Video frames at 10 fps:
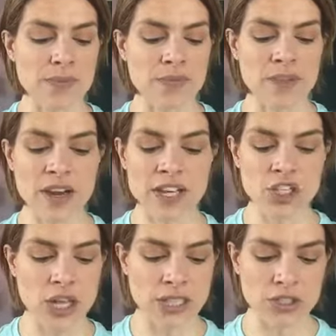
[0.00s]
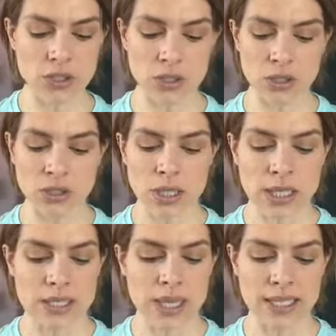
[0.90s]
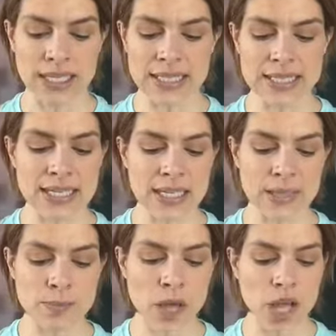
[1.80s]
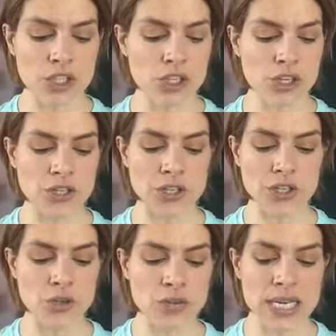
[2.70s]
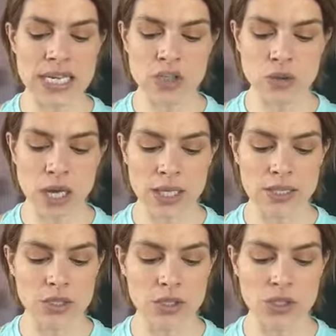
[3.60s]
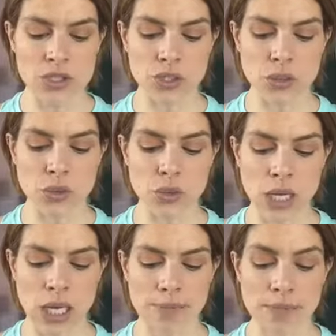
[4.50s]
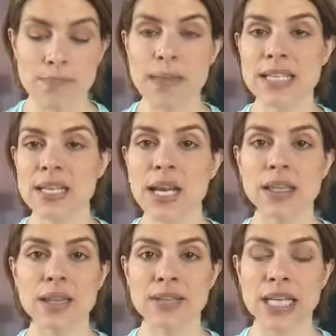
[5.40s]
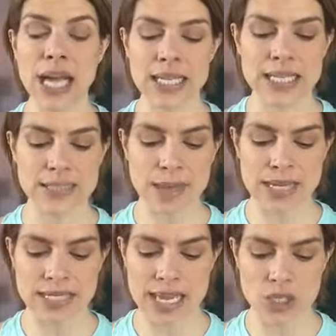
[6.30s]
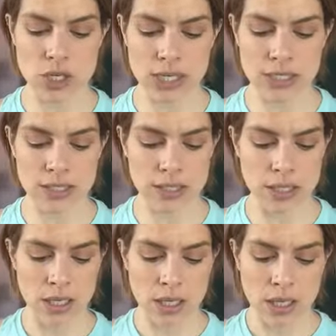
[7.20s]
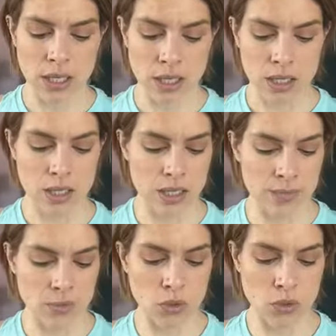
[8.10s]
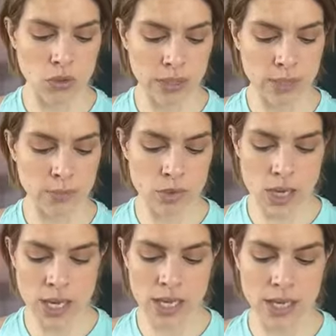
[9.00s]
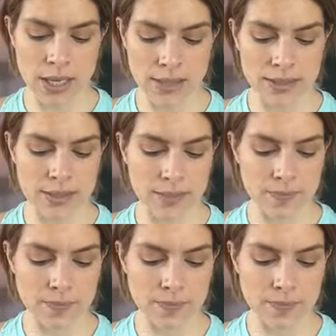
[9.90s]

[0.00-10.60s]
very gentle, done in seated postures. You could do nidras, you could do metta, loving kindness meditations, cooling breaths,